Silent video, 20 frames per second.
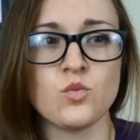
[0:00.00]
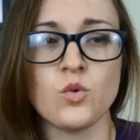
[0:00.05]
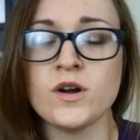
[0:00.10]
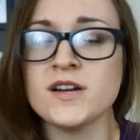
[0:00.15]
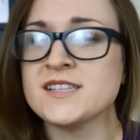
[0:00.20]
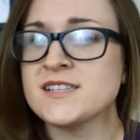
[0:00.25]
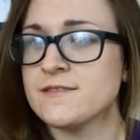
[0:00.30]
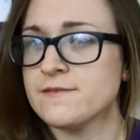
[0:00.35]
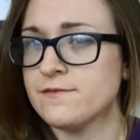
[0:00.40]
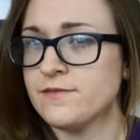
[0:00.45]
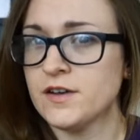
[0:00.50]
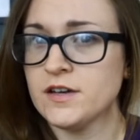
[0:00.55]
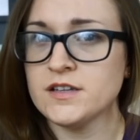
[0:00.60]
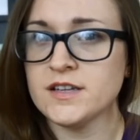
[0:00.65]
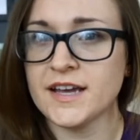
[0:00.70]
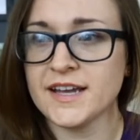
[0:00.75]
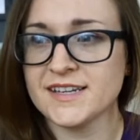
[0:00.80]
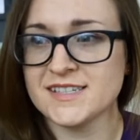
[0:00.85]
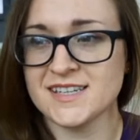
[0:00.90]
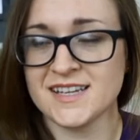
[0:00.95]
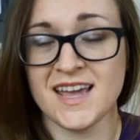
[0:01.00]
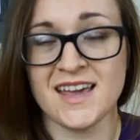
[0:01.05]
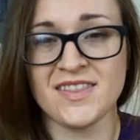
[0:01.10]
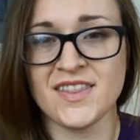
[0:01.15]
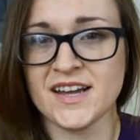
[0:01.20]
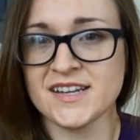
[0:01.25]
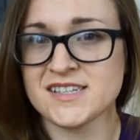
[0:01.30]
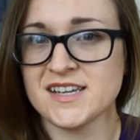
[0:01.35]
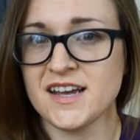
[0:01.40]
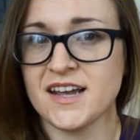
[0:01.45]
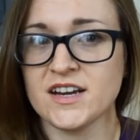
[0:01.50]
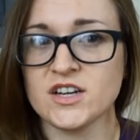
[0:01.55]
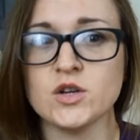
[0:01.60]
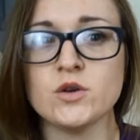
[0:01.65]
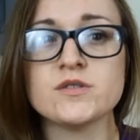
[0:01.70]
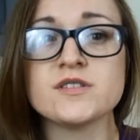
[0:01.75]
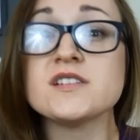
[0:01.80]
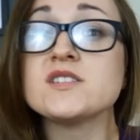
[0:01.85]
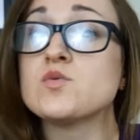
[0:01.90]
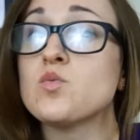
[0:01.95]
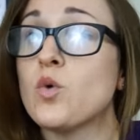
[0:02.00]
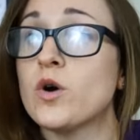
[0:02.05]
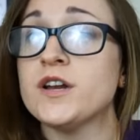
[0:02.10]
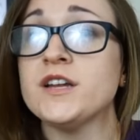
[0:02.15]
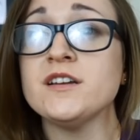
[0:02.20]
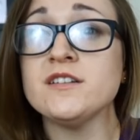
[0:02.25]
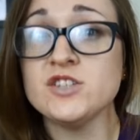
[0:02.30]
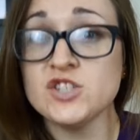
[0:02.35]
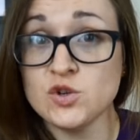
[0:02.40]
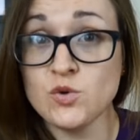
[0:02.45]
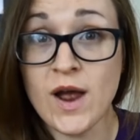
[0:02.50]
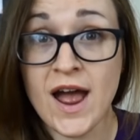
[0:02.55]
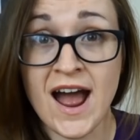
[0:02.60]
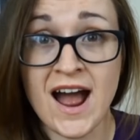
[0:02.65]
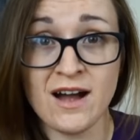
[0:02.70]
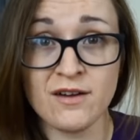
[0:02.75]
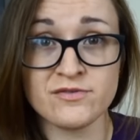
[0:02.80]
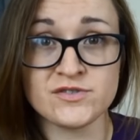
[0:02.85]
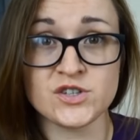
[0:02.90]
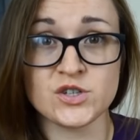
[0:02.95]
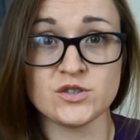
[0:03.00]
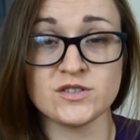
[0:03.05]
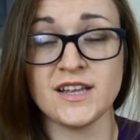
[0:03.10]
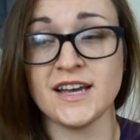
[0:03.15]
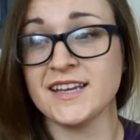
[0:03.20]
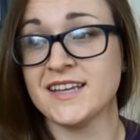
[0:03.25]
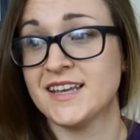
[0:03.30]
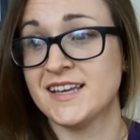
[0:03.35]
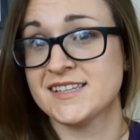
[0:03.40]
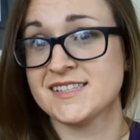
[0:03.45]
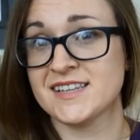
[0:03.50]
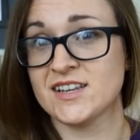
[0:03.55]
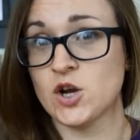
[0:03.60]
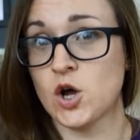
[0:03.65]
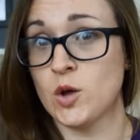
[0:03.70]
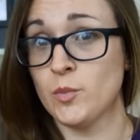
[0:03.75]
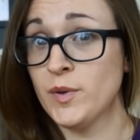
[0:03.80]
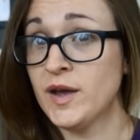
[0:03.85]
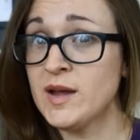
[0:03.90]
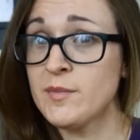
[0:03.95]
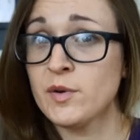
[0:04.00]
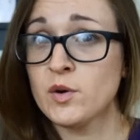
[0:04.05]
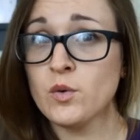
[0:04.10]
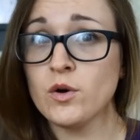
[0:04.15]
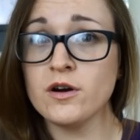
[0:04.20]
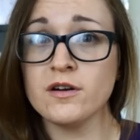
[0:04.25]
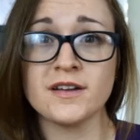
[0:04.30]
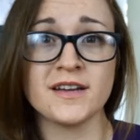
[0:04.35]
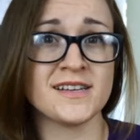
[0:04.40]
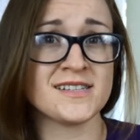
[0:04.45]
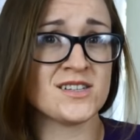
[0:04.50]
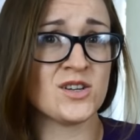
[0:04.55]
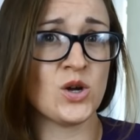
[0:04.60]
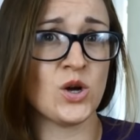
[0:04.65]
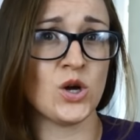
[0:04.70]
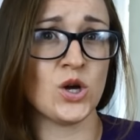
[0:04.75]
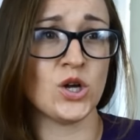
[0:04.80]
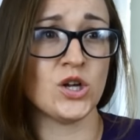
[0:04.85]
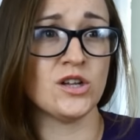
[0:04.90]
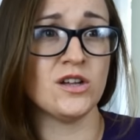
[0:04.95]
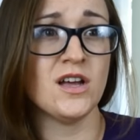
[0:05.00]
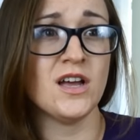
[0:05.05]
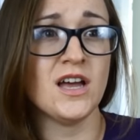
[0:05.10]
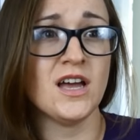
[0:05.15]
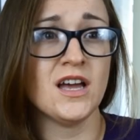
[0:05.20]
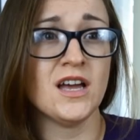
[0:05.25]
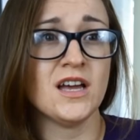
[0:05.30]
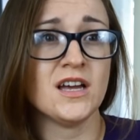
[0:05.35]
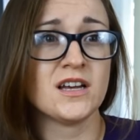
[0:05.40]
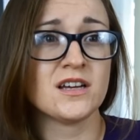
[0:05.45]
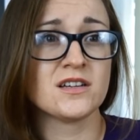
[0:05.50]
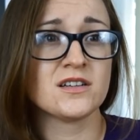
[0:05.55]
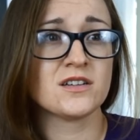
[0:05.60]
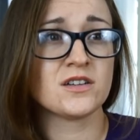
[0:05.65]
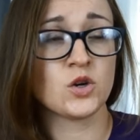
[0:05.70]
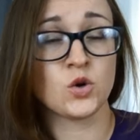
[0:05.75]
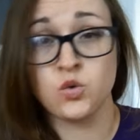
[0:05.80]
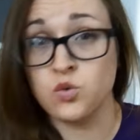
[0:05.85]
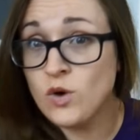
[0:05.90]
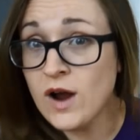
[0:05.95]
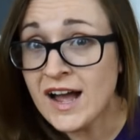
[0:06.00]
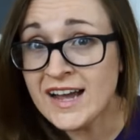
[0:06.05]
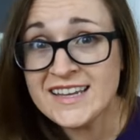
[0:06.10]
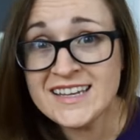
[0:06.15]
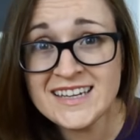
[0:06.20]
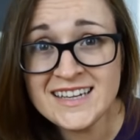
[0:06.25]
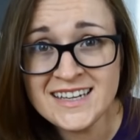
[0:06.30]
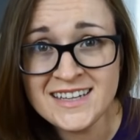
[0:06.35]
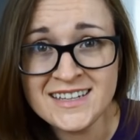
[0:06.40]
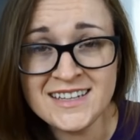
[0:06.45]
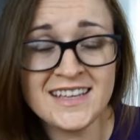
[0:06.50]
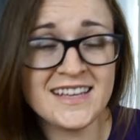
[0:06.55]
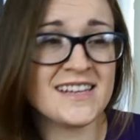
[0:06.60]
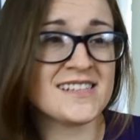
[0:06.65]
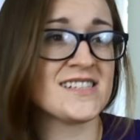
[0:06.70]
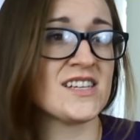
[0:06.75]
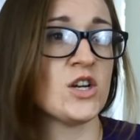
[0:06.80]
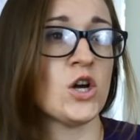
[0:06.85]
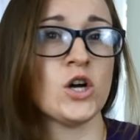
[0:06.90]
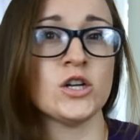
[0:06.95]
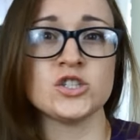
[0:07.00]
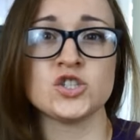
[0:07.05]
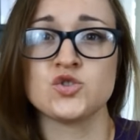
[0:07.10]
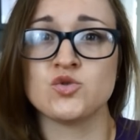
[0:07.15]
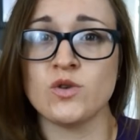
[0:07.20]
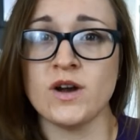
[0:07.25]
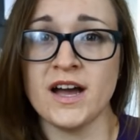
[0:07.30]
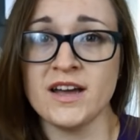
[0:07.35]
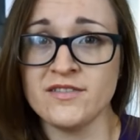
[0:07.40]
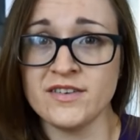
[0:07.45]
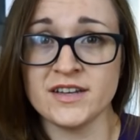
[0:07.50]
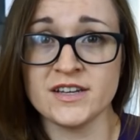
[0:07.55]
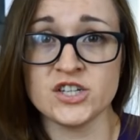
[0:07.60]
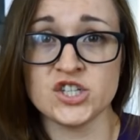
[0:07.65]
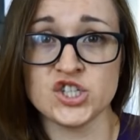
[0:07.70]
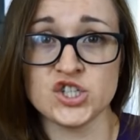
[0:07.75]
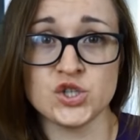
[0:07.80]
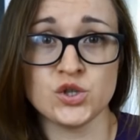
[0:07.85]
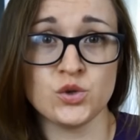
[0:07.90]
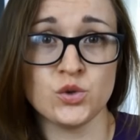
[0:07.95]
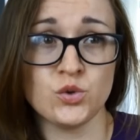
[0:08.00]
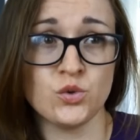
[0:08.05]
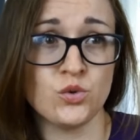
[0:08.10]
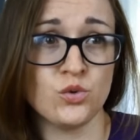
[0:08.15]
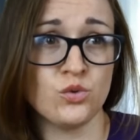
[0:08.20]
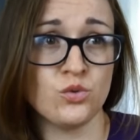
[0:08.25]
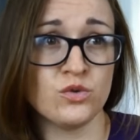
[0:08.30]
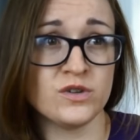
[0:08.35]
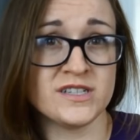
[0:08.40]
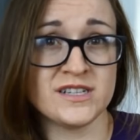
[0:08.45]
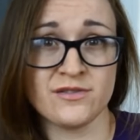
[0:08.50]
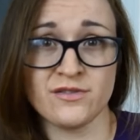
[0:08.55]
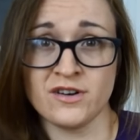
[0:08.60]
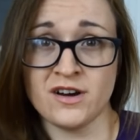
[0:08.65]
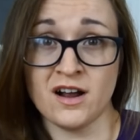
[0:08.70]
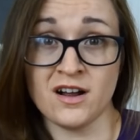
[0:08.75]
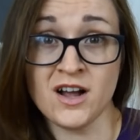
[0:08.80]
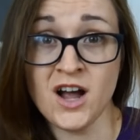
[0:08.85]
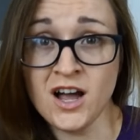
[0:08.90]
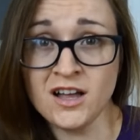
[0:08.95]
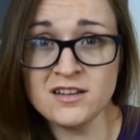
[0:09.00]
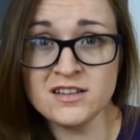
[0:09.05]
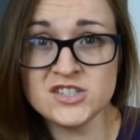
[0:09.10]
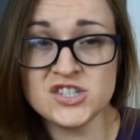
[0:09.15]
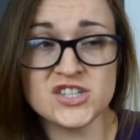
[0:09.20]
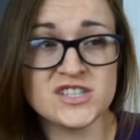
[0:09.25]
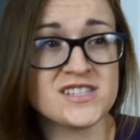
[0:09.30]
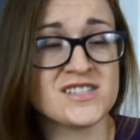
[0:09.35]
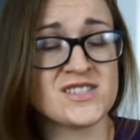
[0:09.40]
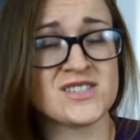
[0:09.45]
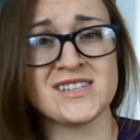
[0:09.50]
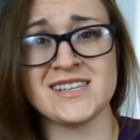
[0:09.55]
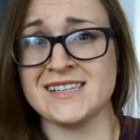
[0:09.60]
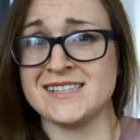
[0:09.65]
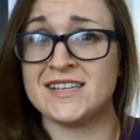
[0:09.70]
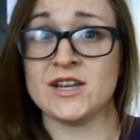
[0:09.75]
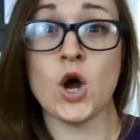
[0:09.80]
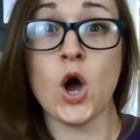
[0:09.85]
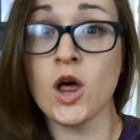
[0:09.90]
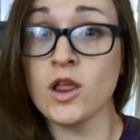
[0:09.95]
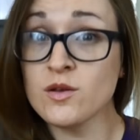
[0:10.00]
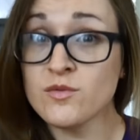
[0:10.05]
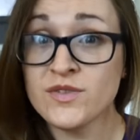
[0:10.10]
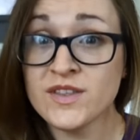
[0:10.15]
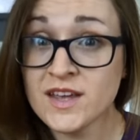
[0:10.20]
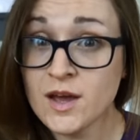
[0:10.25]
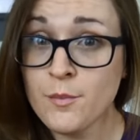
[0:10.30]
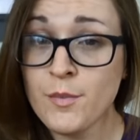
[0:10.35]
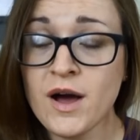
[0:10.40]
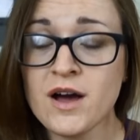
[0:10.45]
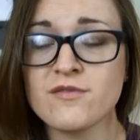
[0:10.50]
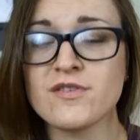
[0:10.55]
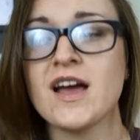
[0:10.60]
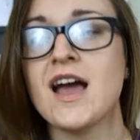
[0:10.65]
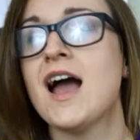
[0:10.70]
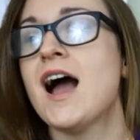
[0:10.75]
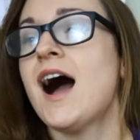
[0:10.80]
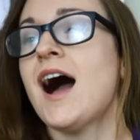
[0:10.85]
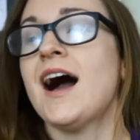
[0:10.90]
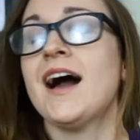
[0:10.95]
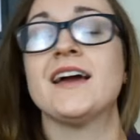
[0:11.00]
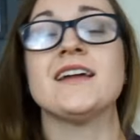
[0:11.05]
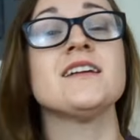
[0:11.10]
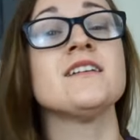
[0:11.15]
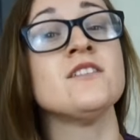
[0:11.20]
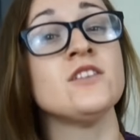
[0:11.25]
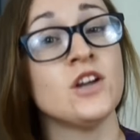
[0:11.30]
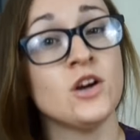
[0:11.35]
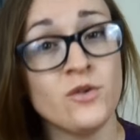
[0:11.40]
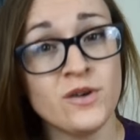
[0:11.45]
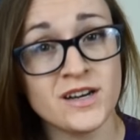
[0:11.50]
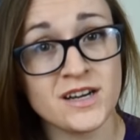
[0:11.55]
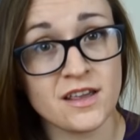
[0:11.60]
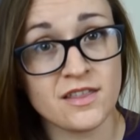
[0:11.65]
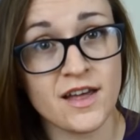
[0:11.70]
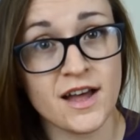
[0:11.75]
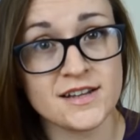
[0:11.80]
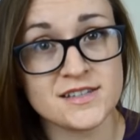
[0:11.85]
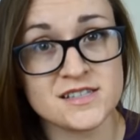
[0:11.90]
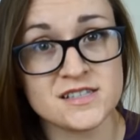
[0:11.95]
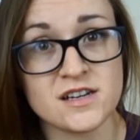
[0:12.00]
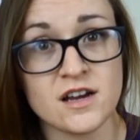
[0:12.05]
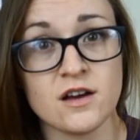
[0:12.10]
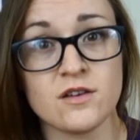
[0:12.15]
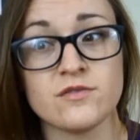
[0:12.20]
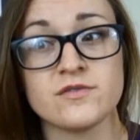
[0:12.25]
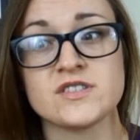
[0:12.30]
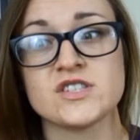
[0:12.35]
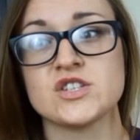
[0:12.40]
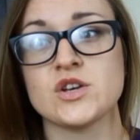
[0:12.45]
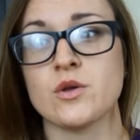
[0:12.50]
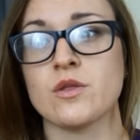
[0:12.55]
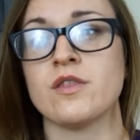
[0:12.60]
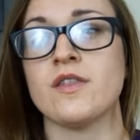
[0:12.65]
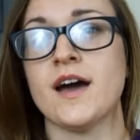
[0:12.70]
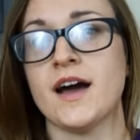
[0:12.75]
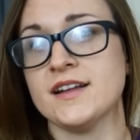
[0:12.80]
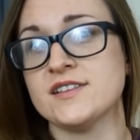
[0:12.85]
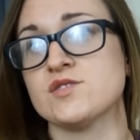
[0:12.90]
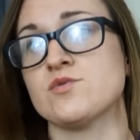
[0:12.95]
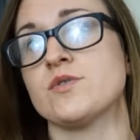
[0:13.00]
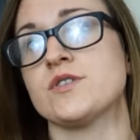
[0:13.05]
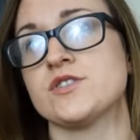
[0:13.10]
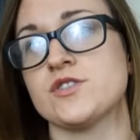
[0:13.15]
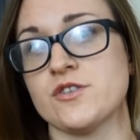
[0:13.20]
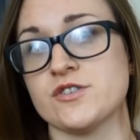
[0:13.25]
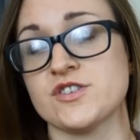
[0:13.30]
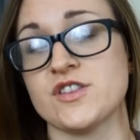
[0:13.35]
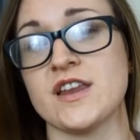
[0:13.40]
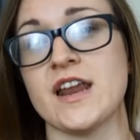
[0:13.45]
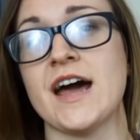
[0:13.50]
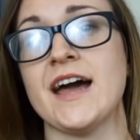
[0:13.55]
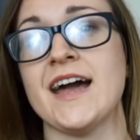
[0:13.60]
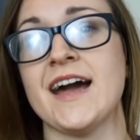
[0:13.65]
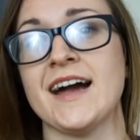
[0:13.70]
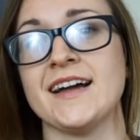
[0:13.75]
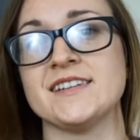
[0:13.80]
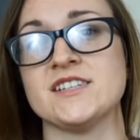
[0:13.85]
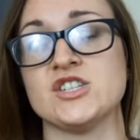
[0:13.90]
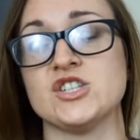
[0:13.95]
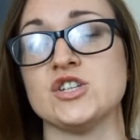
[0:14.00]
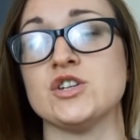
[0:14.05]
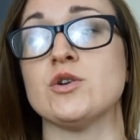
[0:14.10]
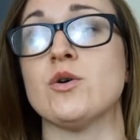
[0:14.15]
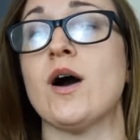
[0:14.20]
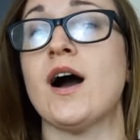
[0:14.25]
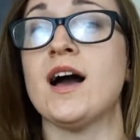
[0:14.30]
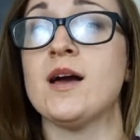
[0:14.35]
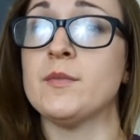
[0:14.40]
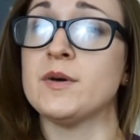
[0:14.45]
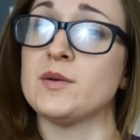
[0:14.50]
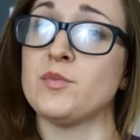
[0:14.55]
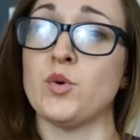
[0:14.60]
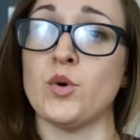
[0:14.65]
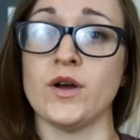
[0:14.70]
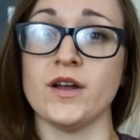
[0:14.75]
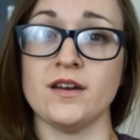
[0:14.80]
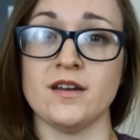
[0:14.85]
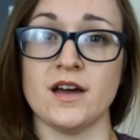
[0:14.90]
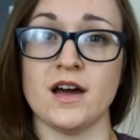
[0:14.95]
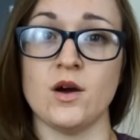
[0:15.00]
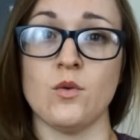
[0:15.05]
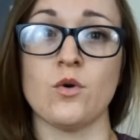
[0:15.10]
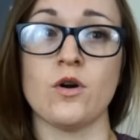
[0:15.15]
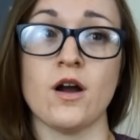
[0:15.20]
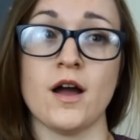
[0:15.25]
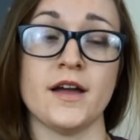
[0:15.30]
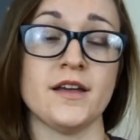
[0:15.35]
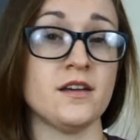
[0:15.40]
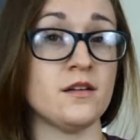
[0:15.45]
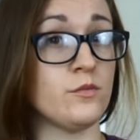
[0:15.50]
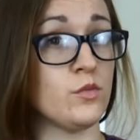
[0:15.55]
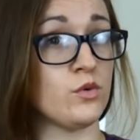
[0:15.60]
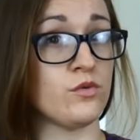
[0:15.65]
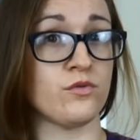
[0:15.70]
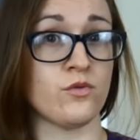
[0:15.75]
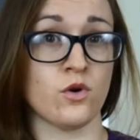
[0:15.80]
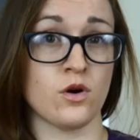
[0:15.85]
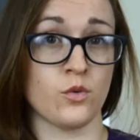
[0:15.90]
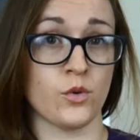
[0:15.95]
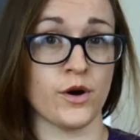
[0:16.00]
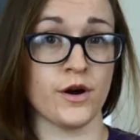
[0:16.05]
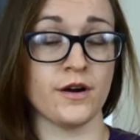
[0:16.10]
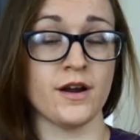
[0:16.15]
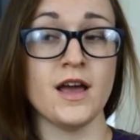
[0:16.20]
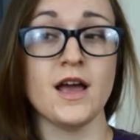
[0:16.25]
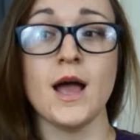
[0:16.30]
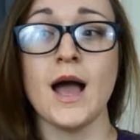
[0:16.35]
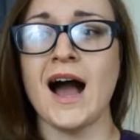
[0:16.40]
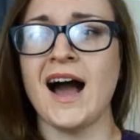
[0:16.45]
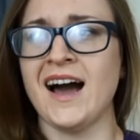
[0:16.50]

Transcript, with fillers: What does it feel like to get that diagnosis? What do you do after? Like, is it all paperwork? Is it all crying? Is it all driving to different oncologists? Is it all of the above? I didn't know any of that stuff, so that's research that I had to do. I'm at a point now where I can move forward.